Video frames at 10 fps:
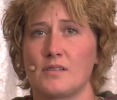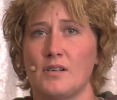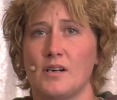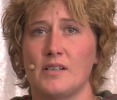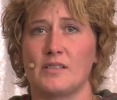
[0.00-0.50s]

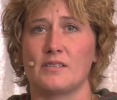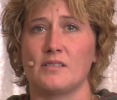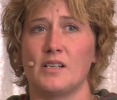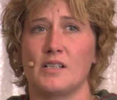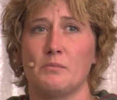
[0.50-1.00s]
God is
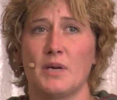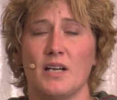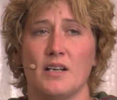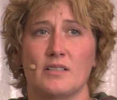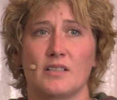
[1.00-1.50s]
not a
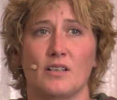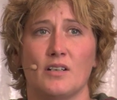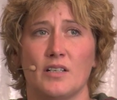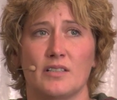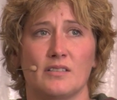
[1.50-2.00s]
man and
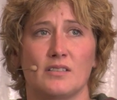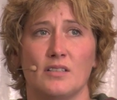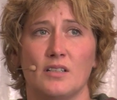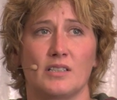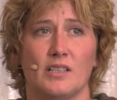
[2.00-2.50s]
God is
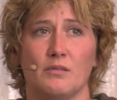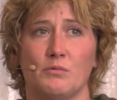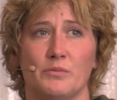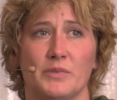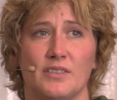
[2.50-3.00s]
not a
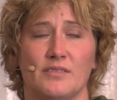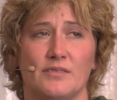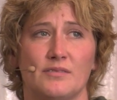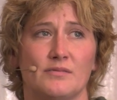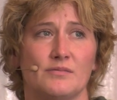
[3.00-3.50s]
woman.
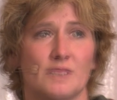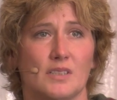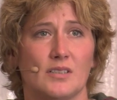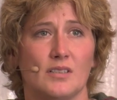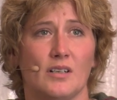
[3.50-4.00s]

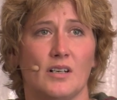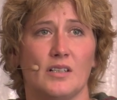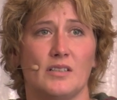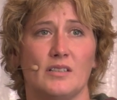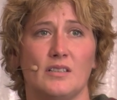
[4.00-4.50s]

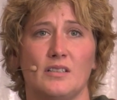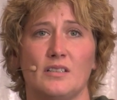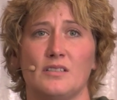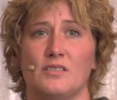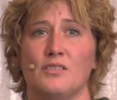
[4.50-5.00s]
God
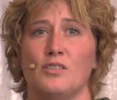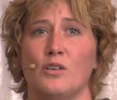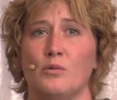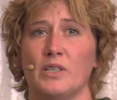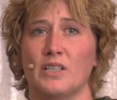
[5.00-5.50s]
is
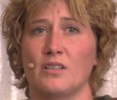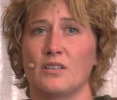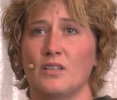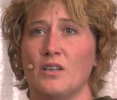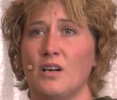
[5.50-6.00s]
knowing.
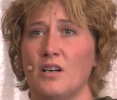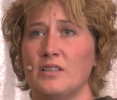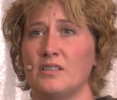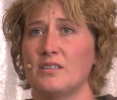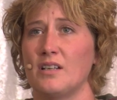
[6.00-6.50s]

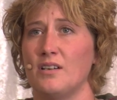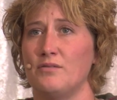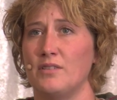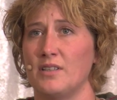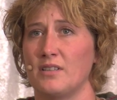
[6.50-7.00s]
God is
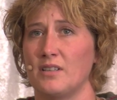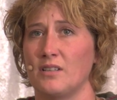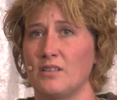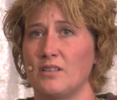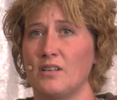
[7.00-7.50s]

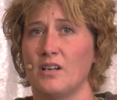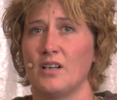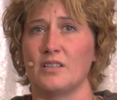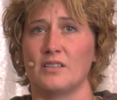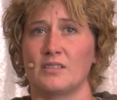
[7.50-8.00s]
everything.
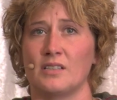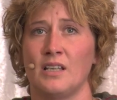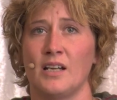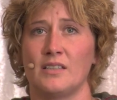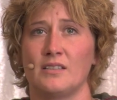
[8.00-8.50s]
God is
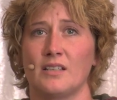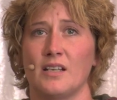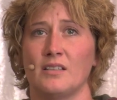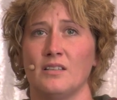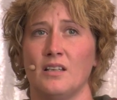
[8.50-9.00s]
light
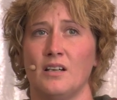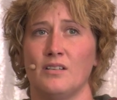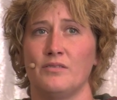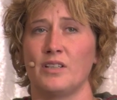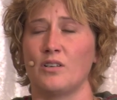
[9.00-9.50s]
and
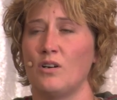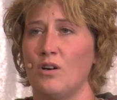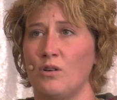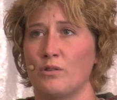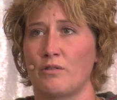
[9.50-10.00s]
love in
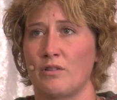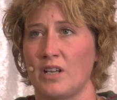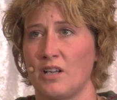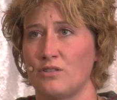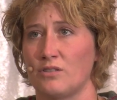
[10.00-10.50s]
all
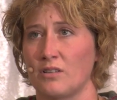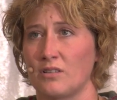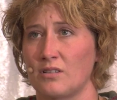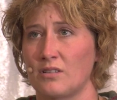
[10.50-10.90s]
creation.